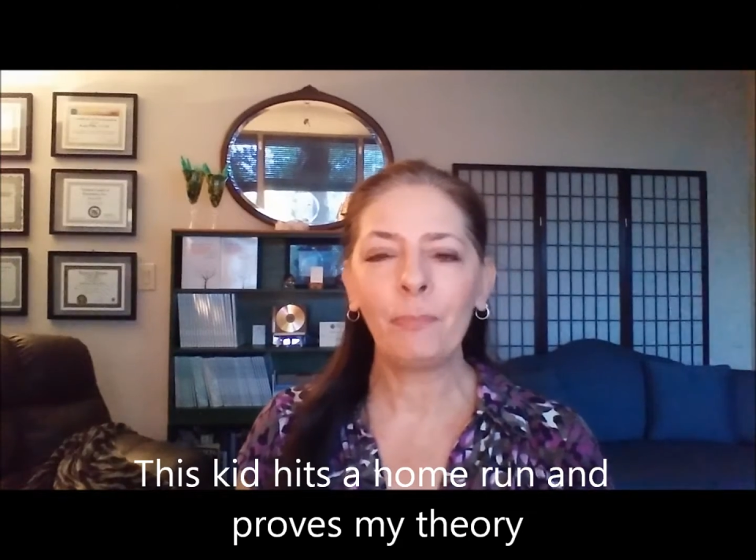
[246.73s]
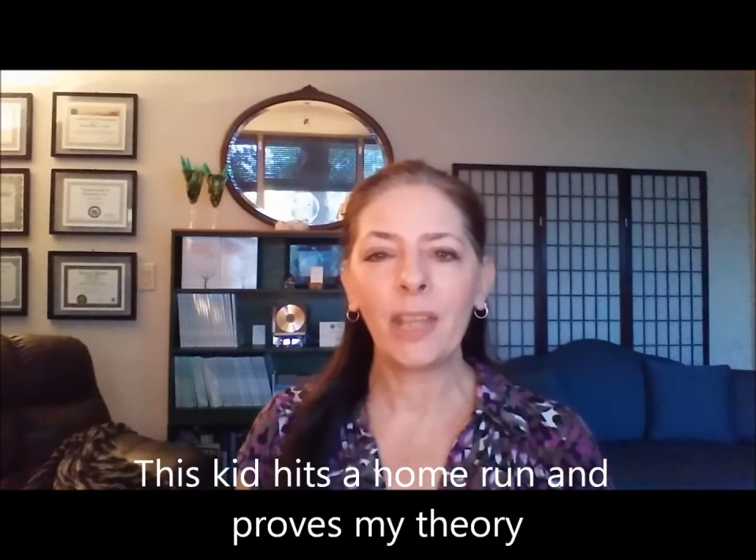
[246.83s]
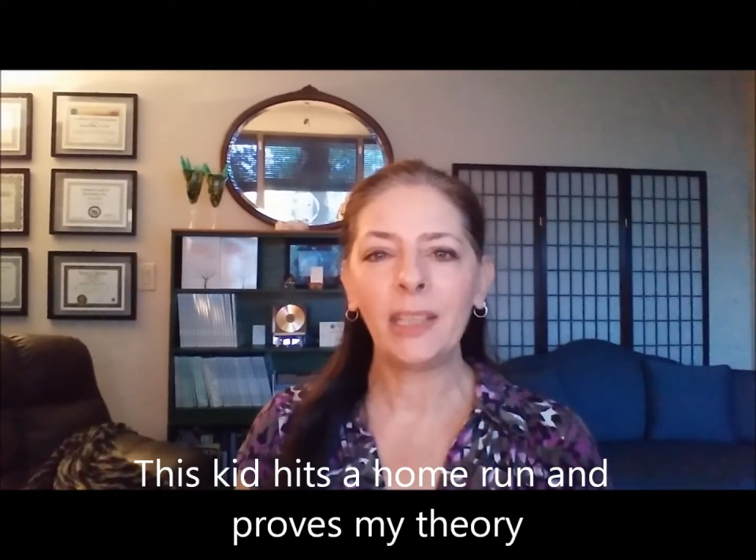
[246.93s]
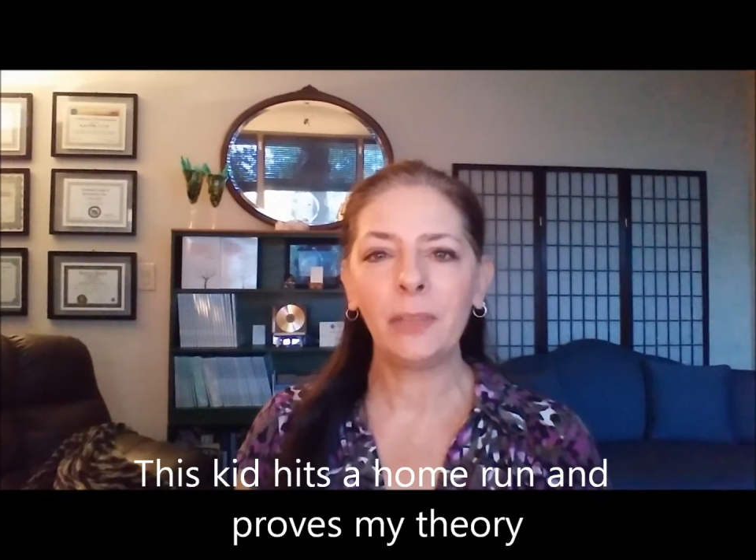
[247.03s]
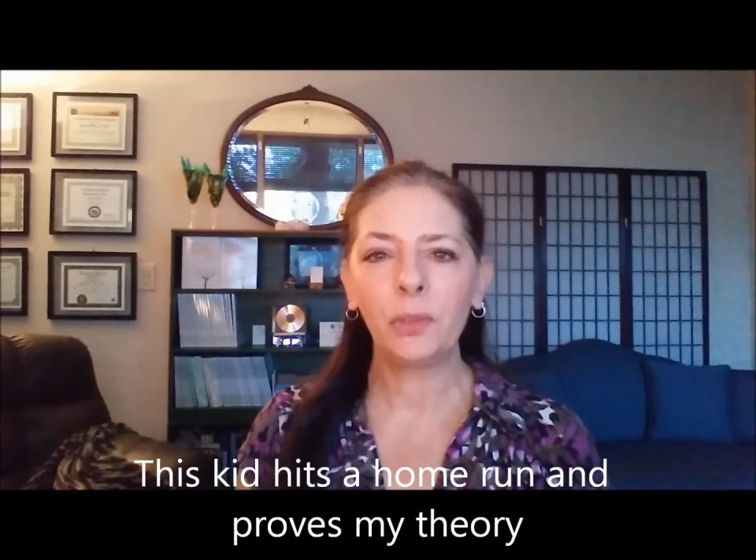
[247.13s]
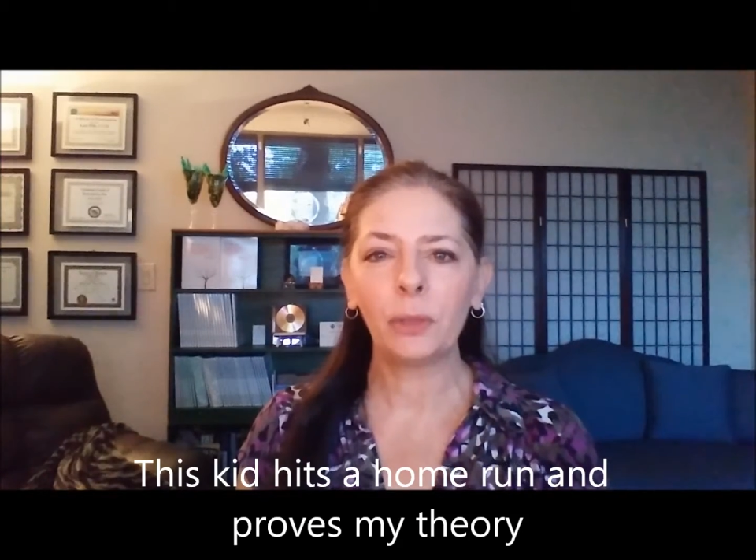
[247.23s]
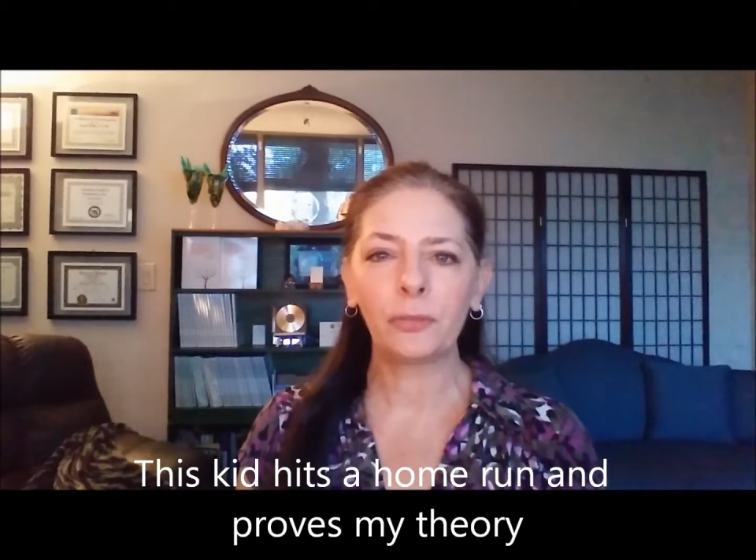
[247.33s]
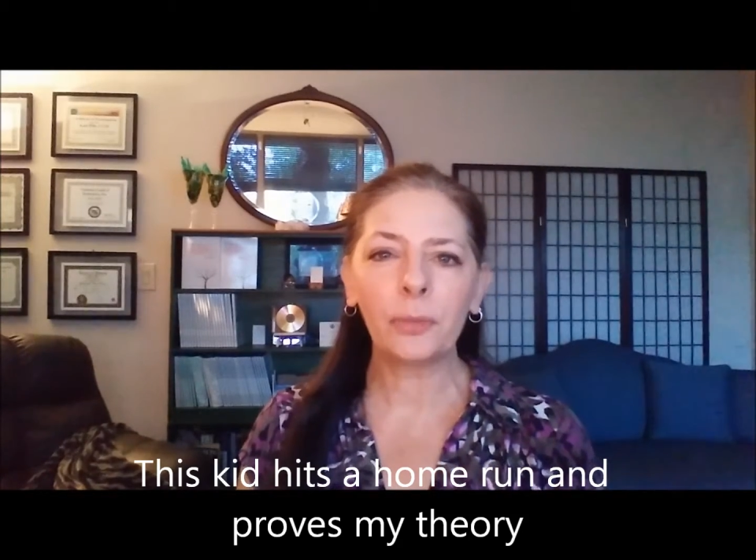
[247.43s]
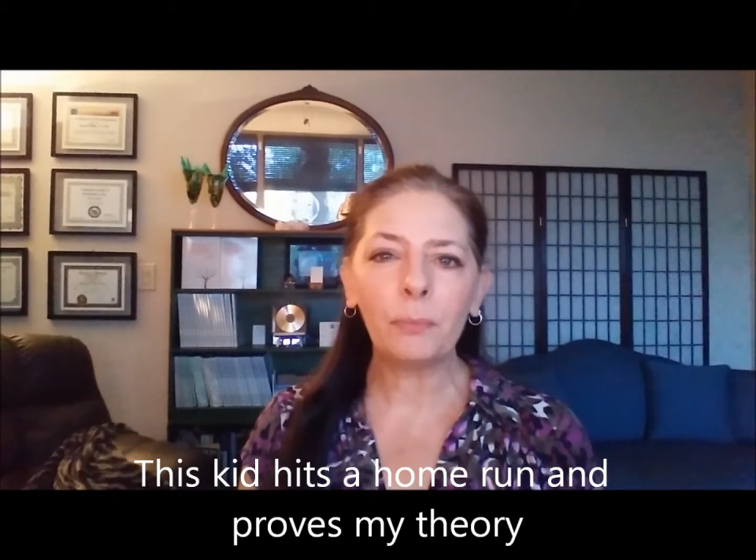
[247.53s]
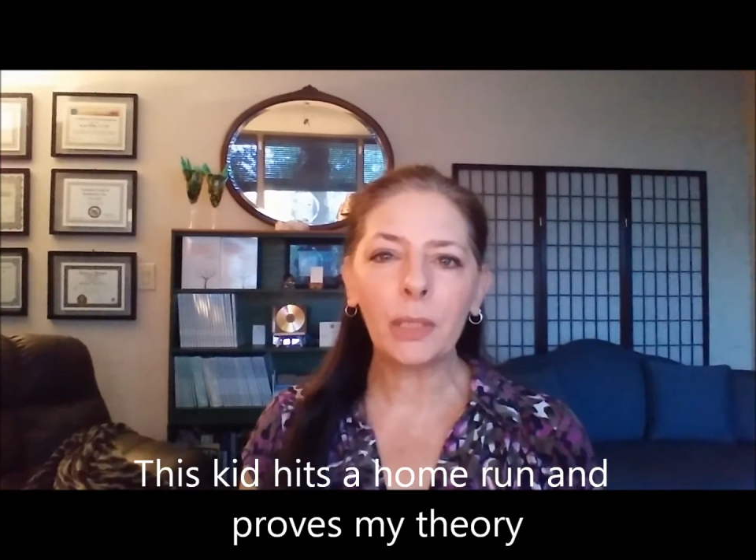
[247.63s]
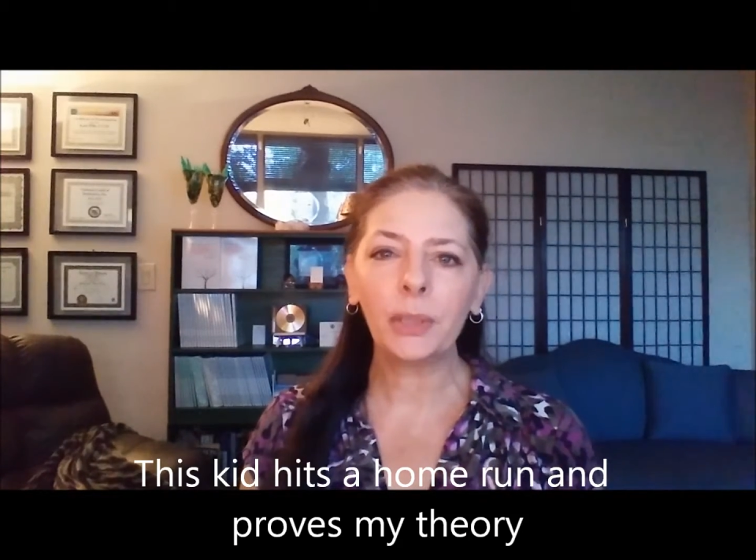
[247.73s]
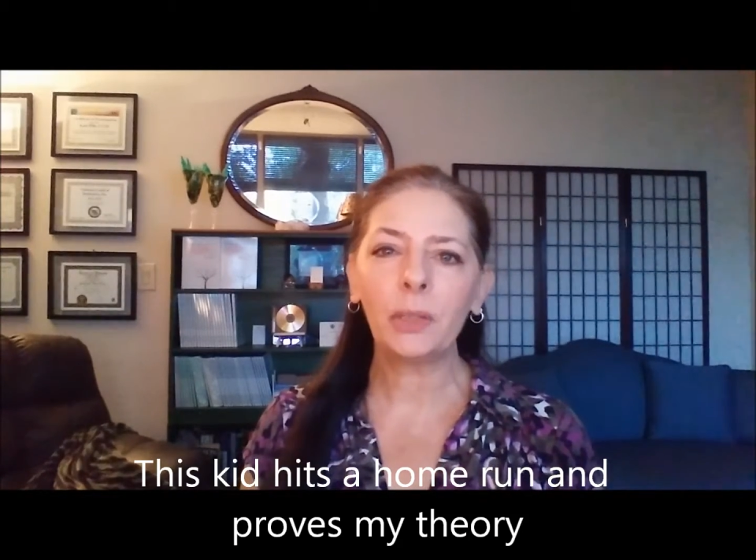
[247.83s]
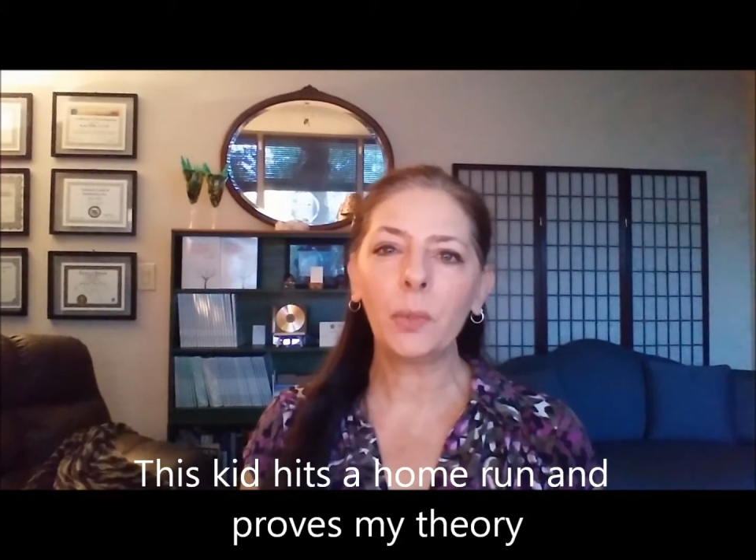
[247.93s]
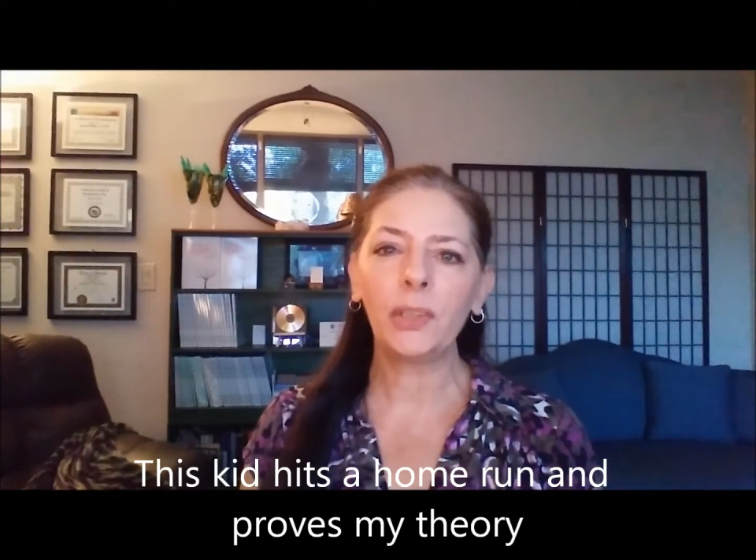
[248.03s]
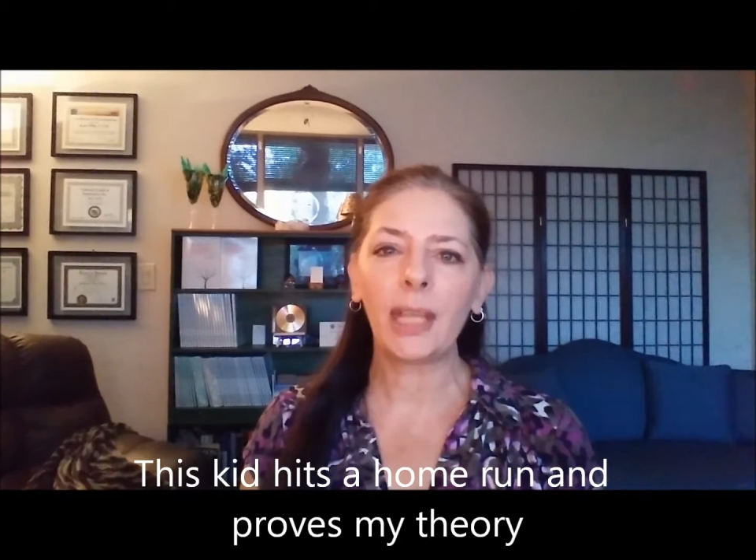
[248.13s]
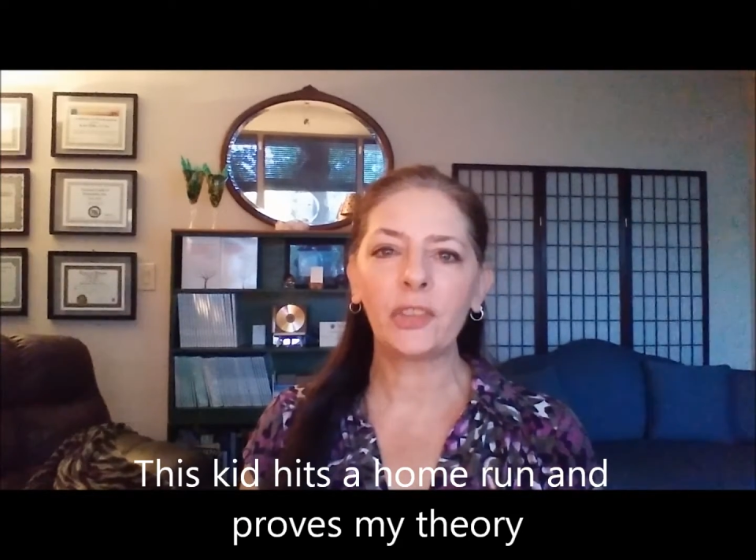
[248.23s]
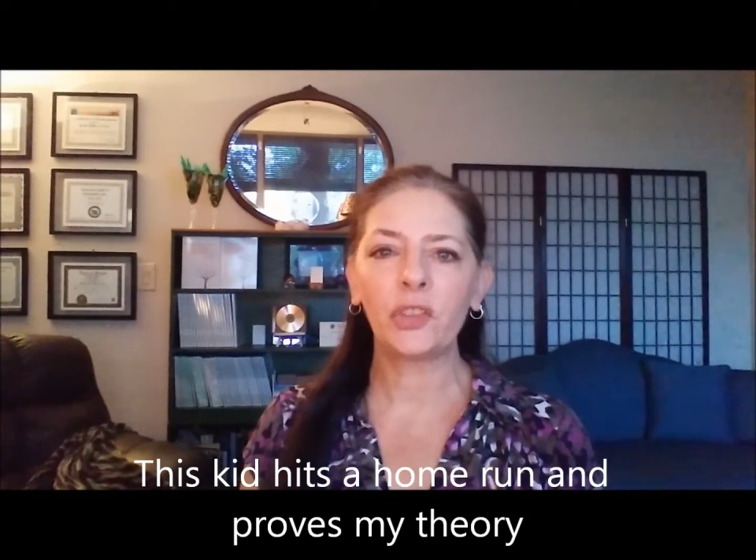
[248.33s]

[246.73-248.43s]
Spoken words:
And if you're familiar with that